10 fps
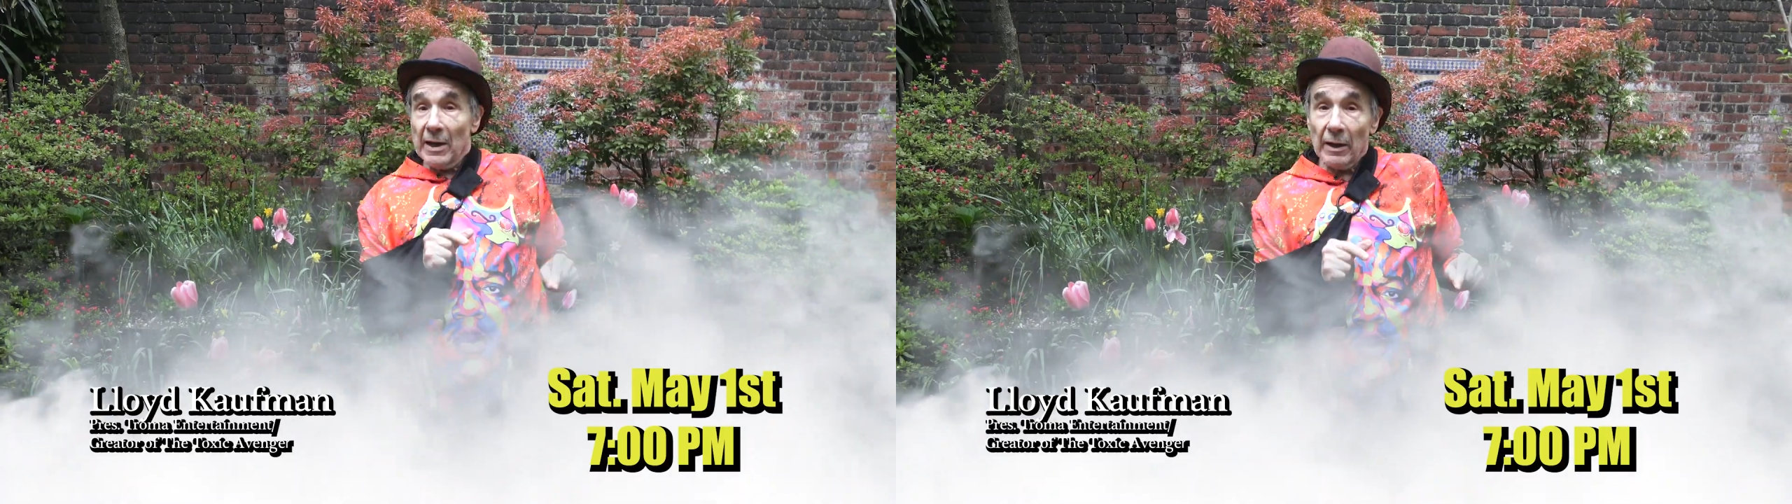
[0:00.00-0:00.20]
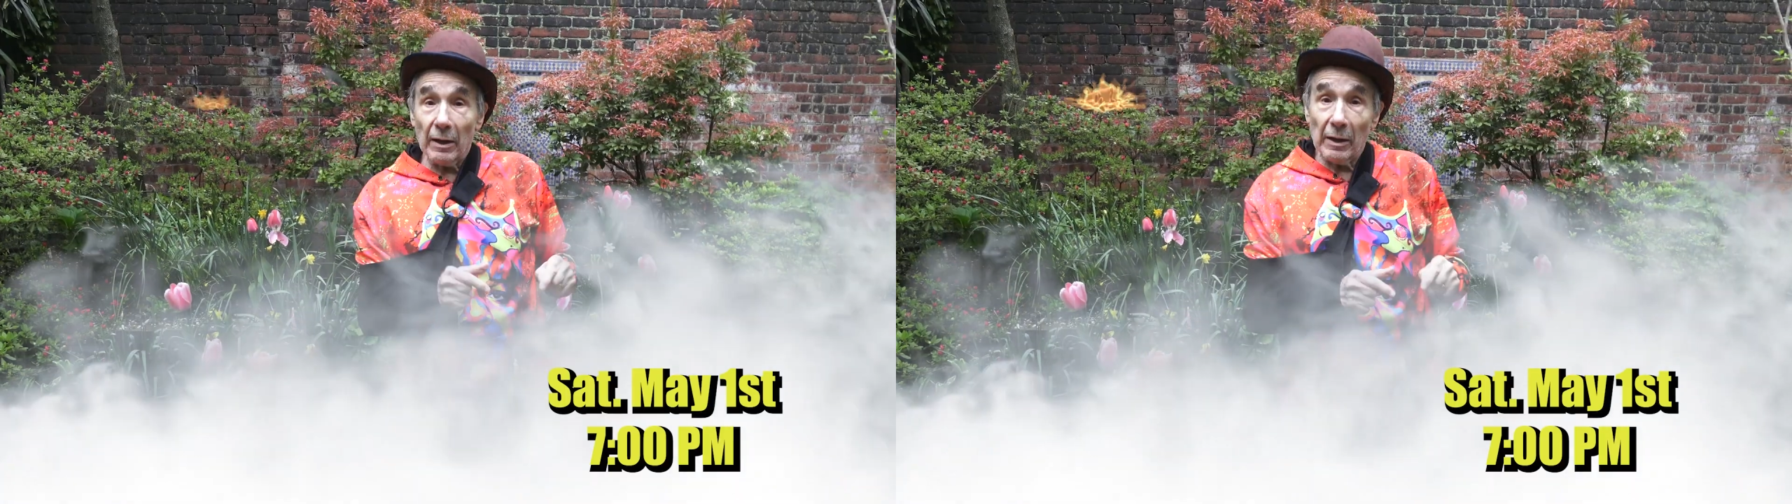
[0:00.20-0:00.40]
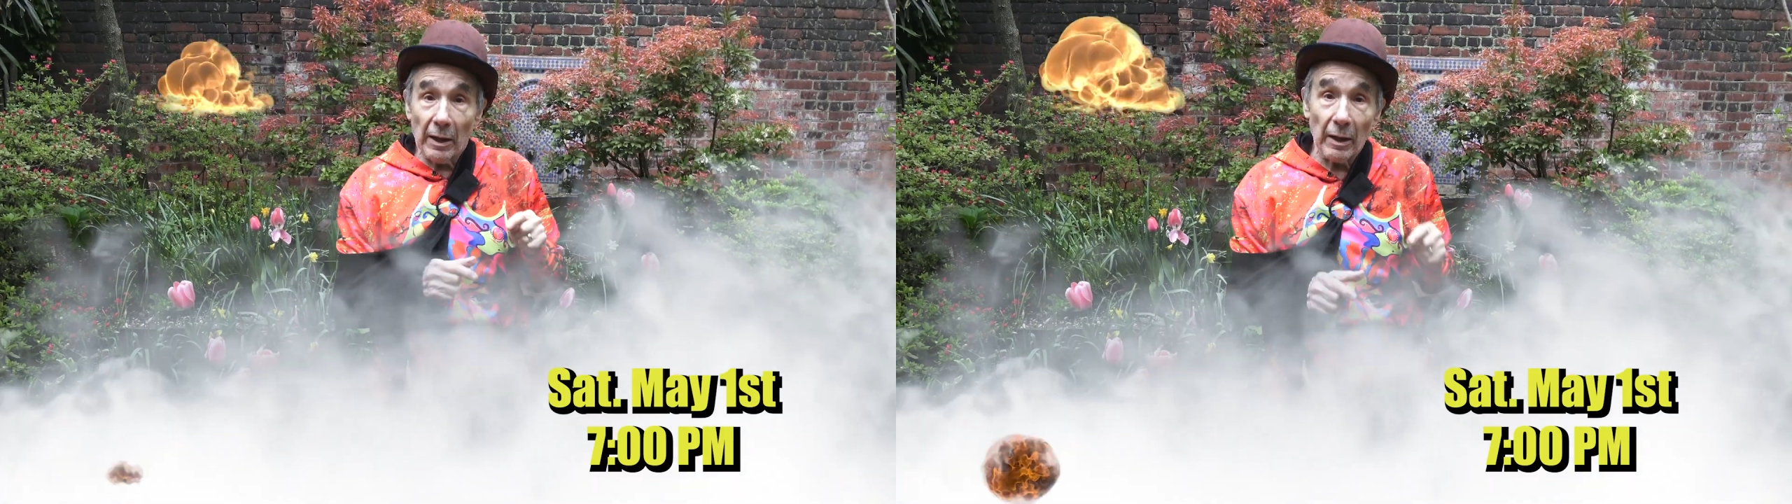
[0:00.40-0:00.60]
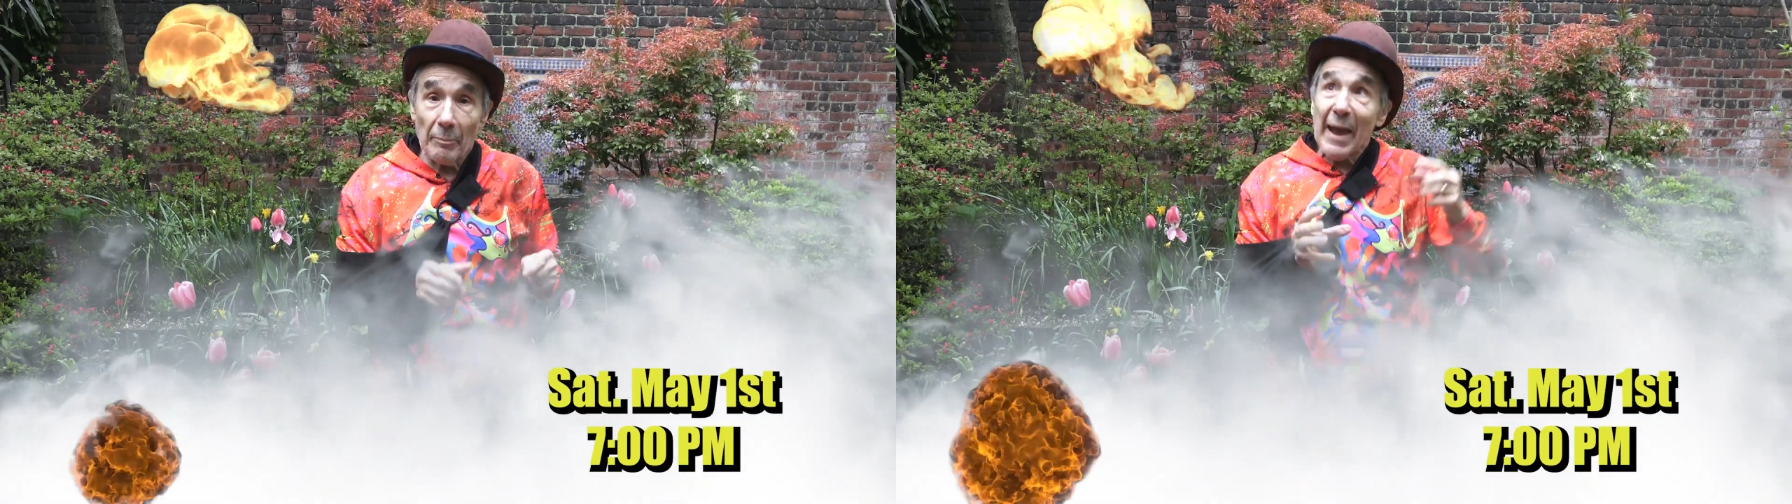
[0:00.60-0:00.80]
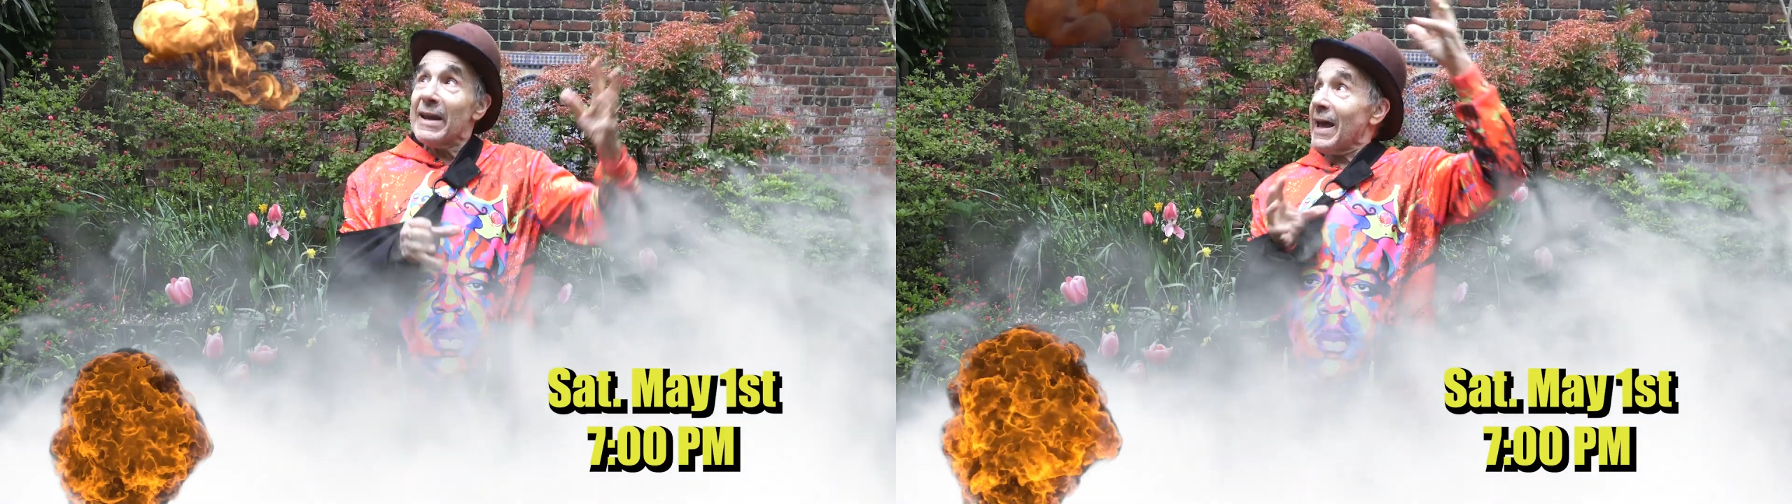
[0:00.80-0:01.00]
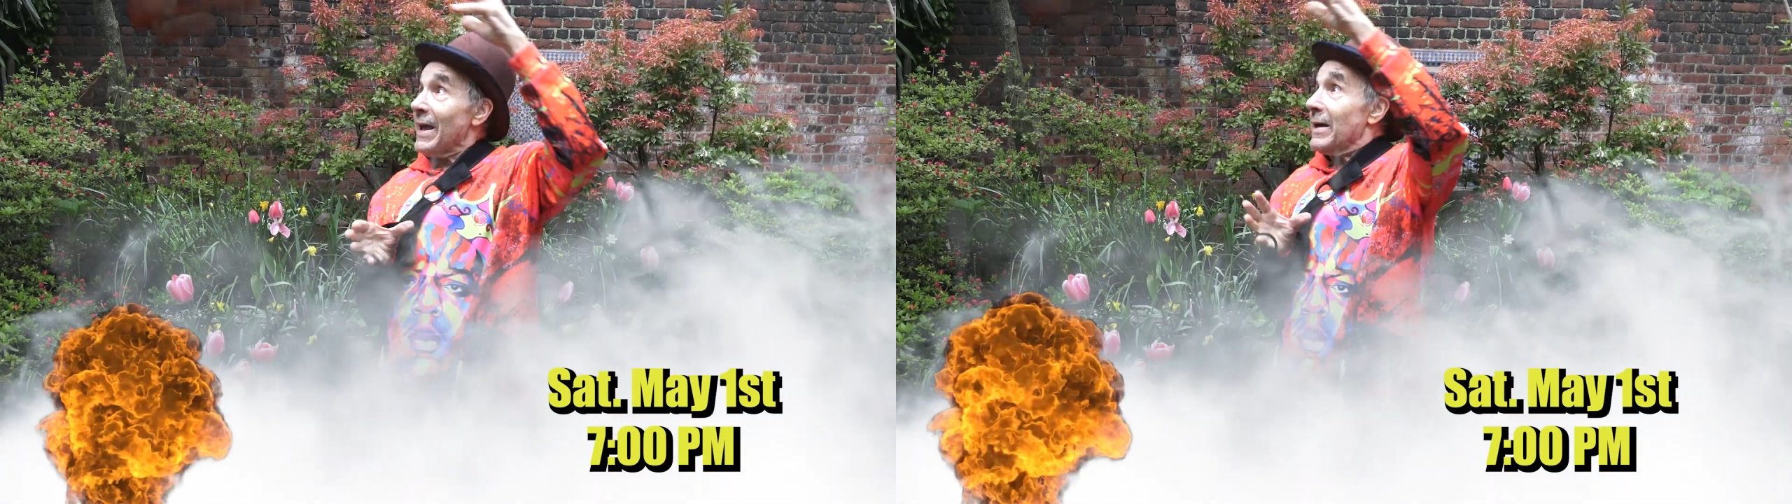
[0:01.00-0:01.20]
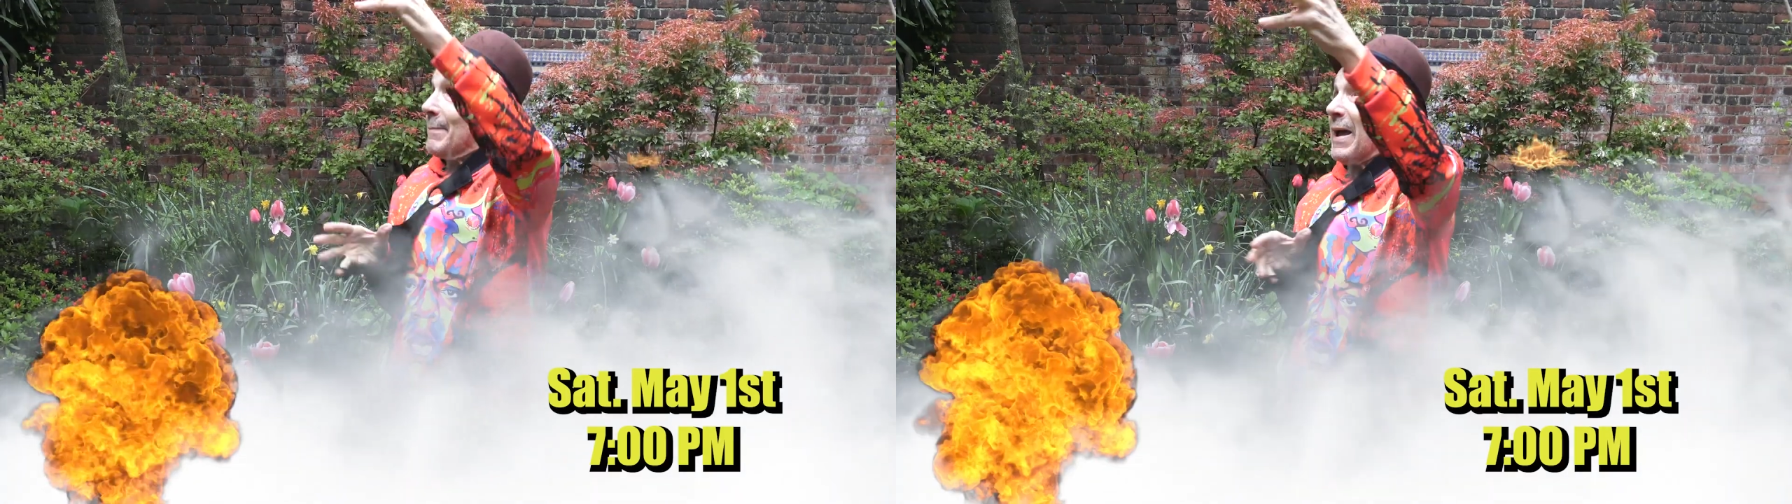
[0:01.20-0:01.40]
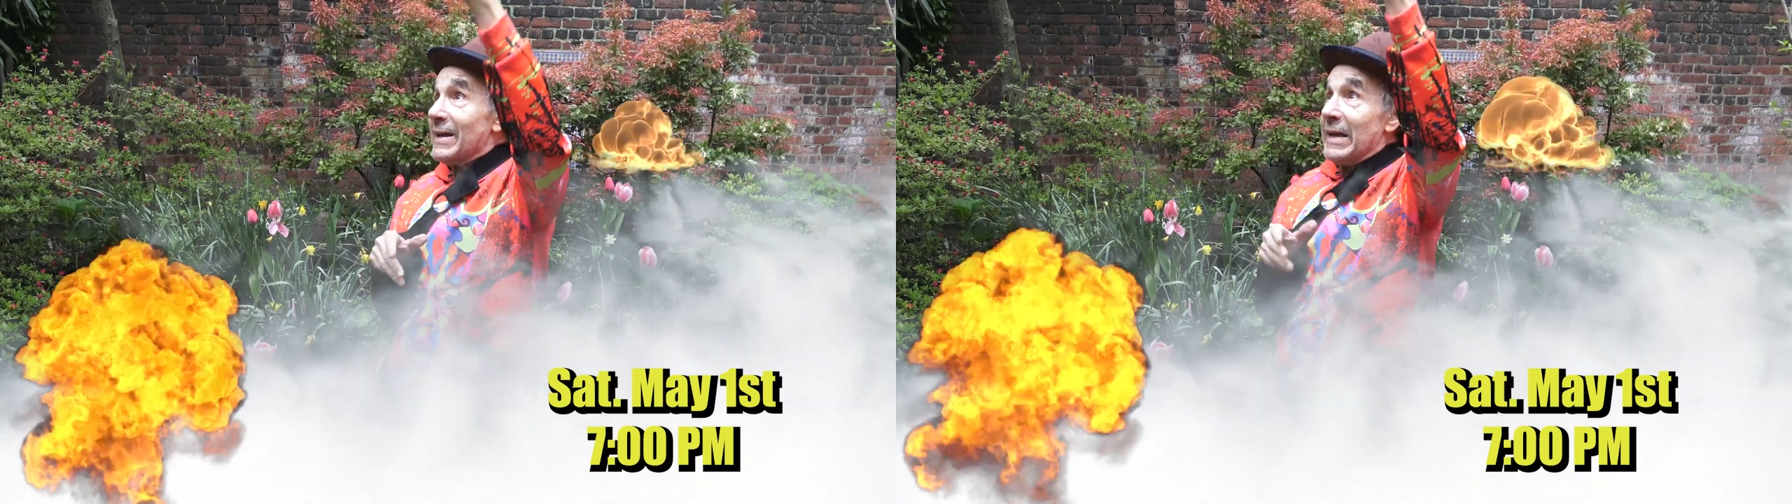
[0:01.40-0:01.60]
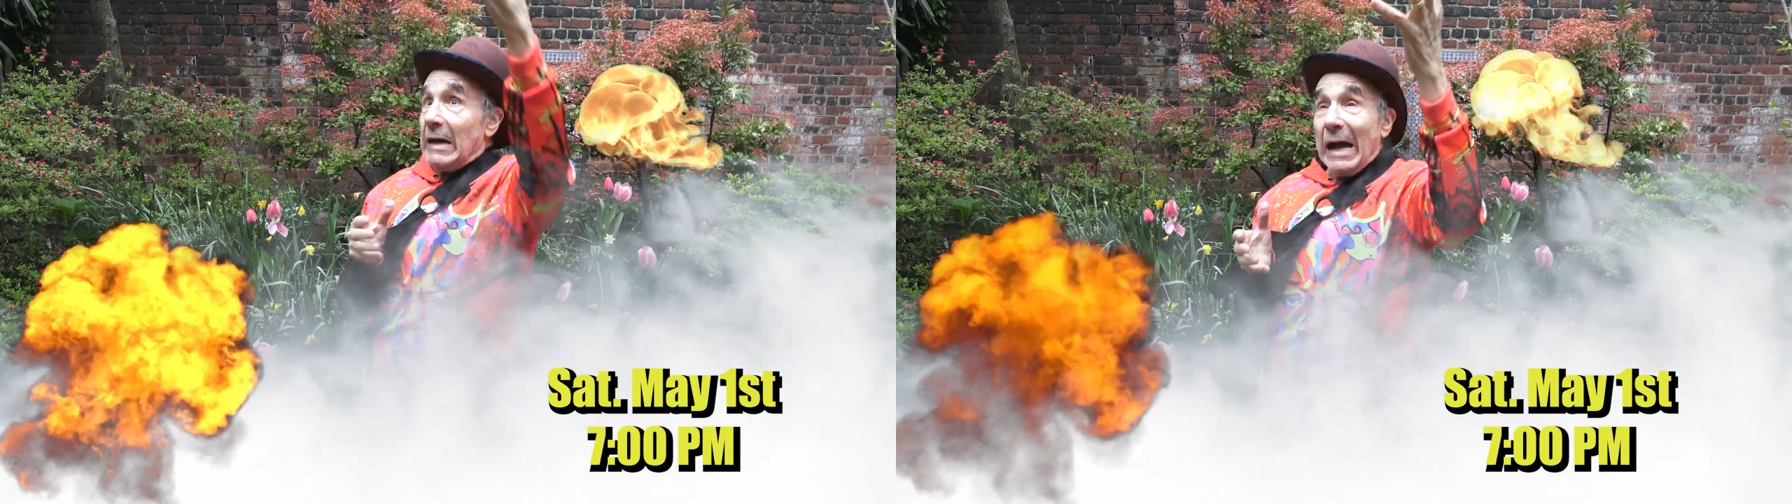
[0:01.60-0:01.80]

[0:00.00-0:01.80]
uh, uh Mayday, Mayday!